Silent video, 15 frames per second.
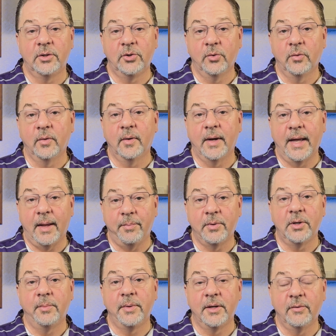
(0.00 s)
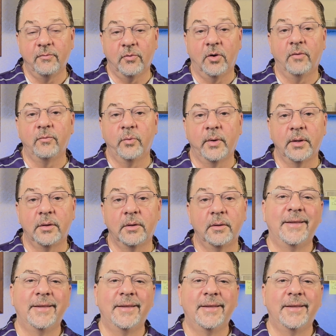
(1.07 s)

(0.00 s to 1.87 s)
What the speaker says: you happen to be involved with.